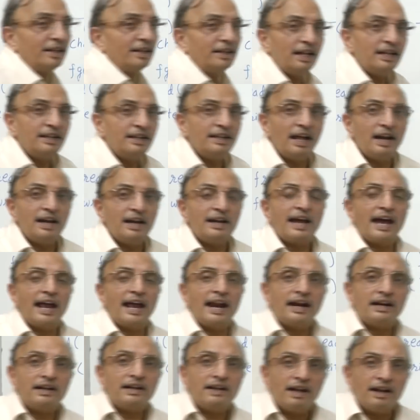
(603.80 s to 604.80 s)
the null
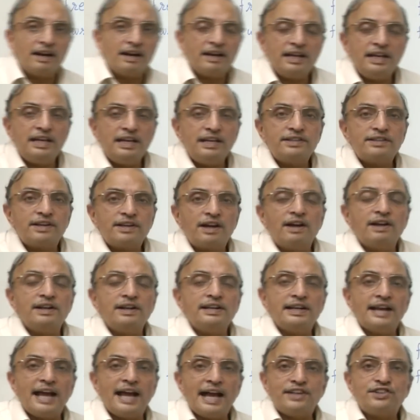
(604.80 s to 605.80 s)
character is a
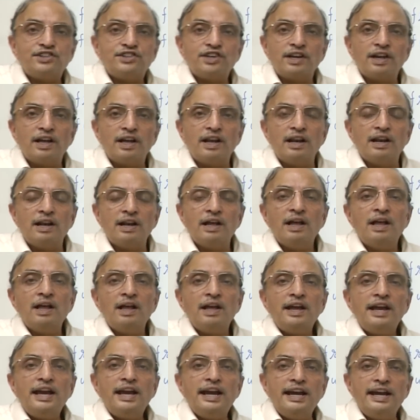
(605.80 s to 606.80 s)
natural
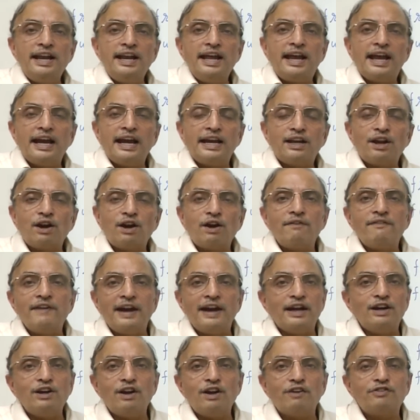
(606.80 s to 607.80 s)
indicator of
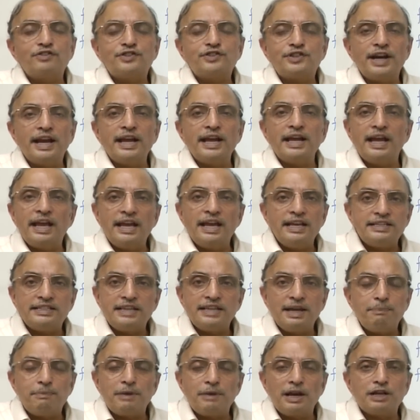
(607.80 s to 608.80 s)
end of string in
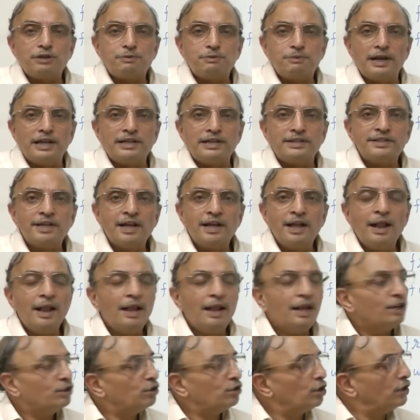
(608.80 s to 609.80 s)
C++.
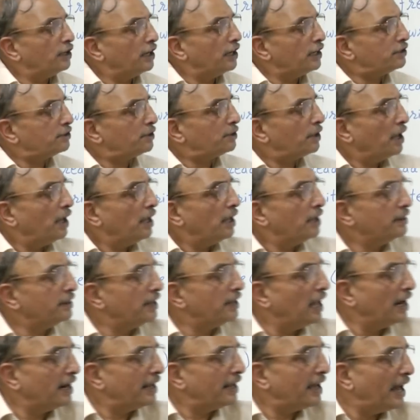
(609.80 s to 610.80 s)
So, this
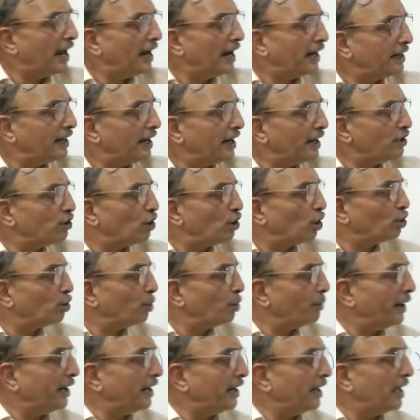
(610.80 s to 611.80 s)
null character is
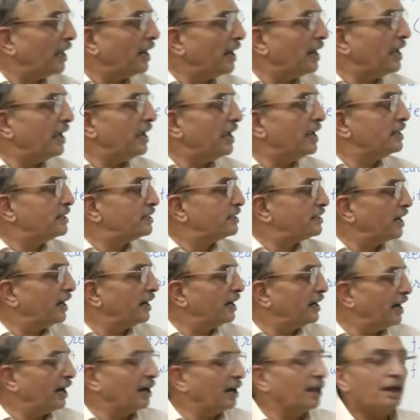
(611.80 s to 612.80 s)
automatically
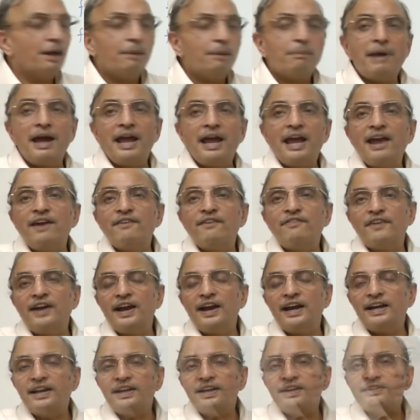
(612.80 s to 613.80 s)
inserted by
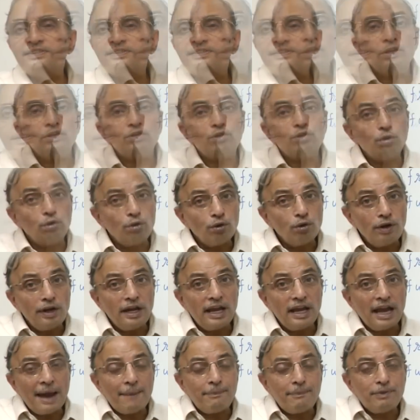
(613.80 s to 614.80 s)
fget. So, to
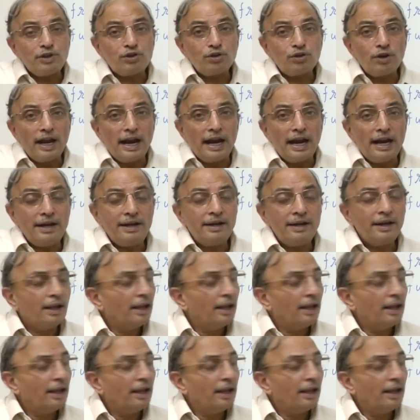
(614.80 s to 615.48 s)
recapitulate,